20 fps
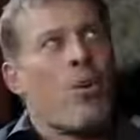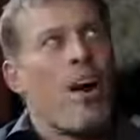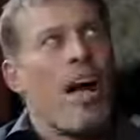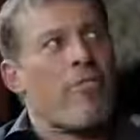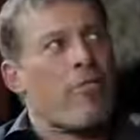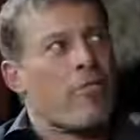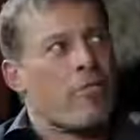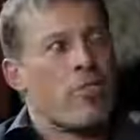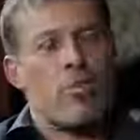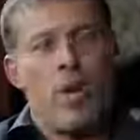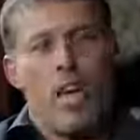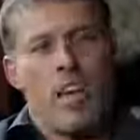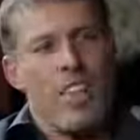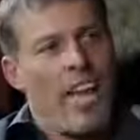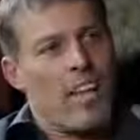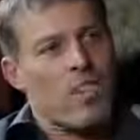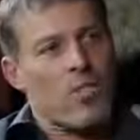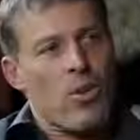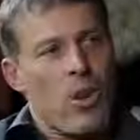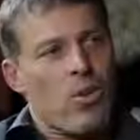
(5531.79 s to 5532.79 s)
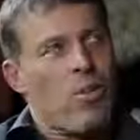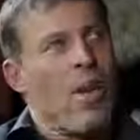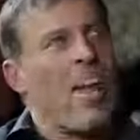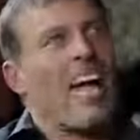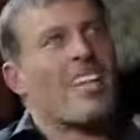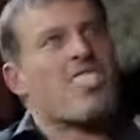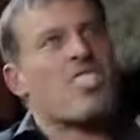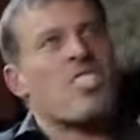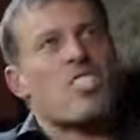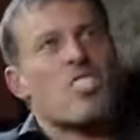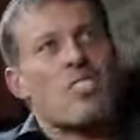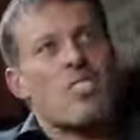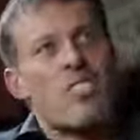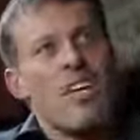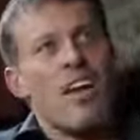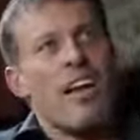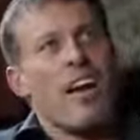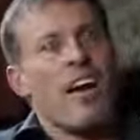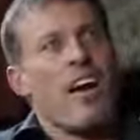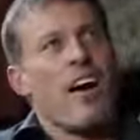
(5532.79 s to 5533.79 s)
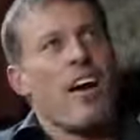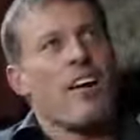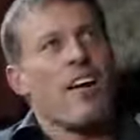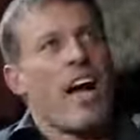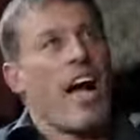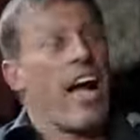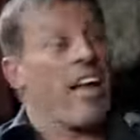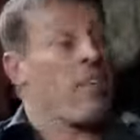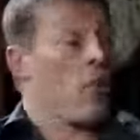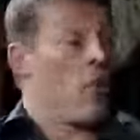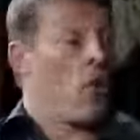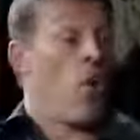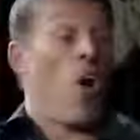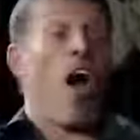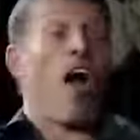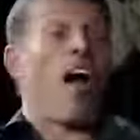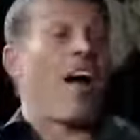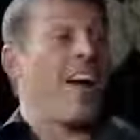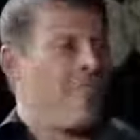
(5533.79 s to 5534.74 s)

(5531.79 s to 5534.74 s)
I flew out of that door, man. I had no car.